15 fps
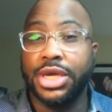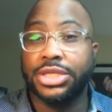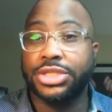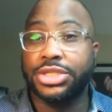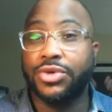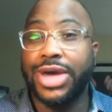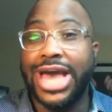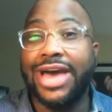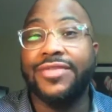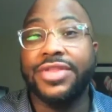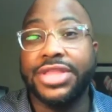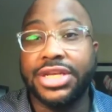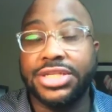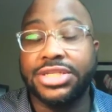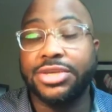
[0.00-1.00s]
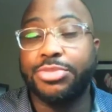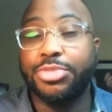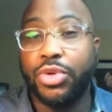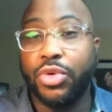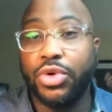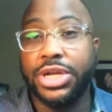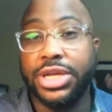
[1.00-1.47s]
And so having that
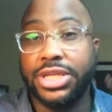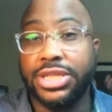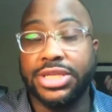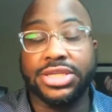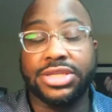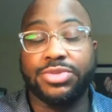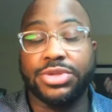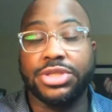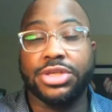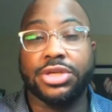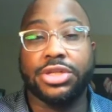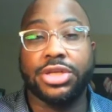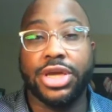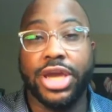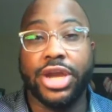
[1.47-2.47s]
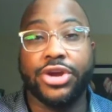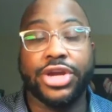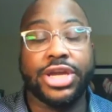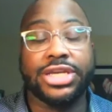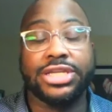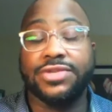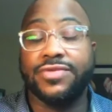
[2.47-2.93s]
support in this particular
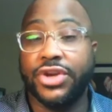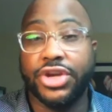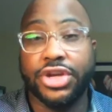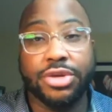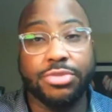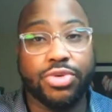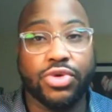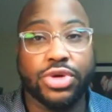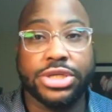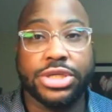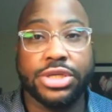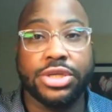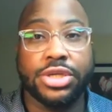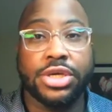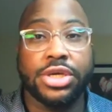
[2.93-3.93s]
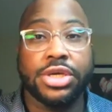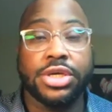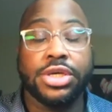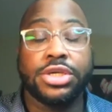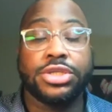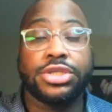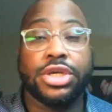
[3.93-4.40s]
area is very important.
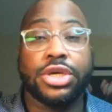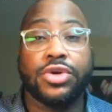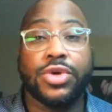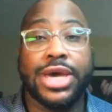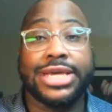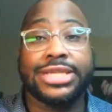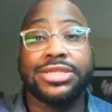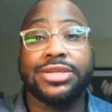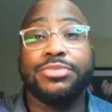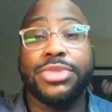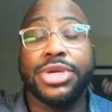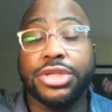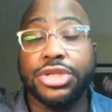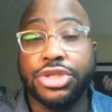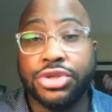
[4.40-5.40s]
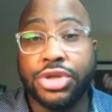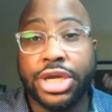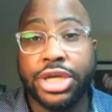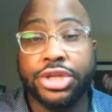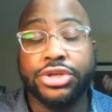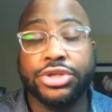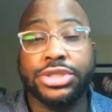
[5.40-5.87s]
So as
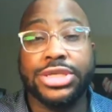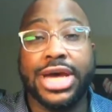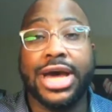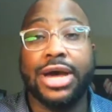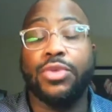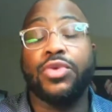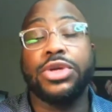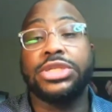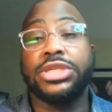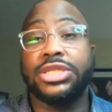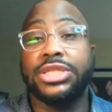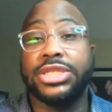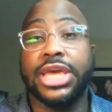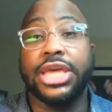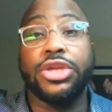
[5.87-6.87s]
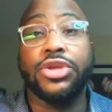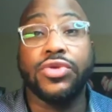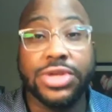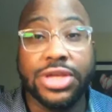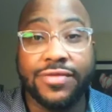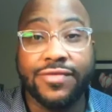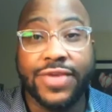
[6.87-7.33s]
administrators, I want to thank
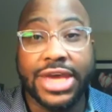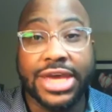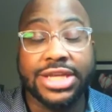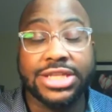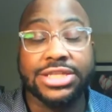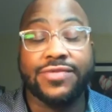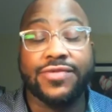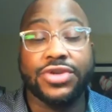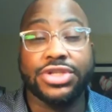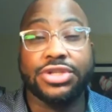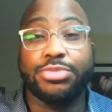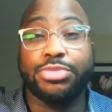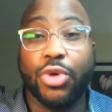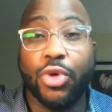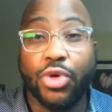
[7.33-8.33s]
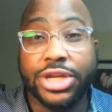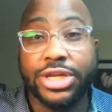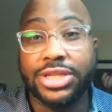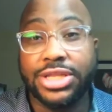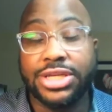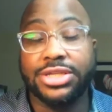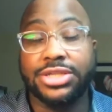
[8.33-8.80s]
you in advance for
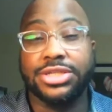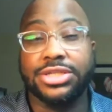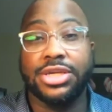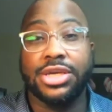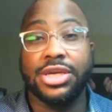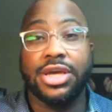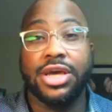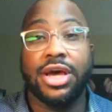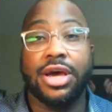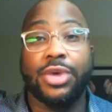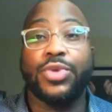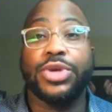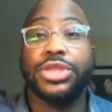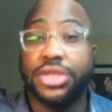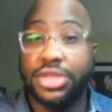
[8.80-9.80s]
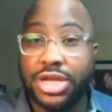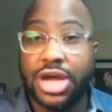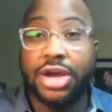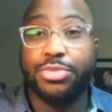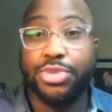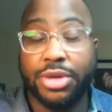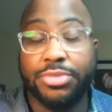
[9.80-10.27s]
supporting this within
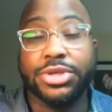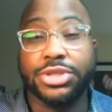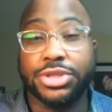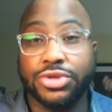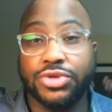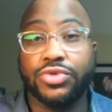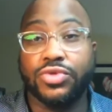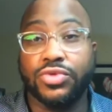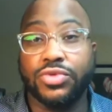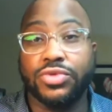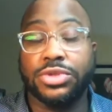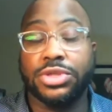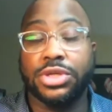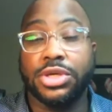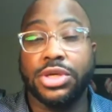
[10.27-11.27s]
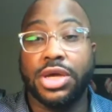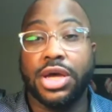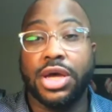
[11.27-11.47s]
our public schools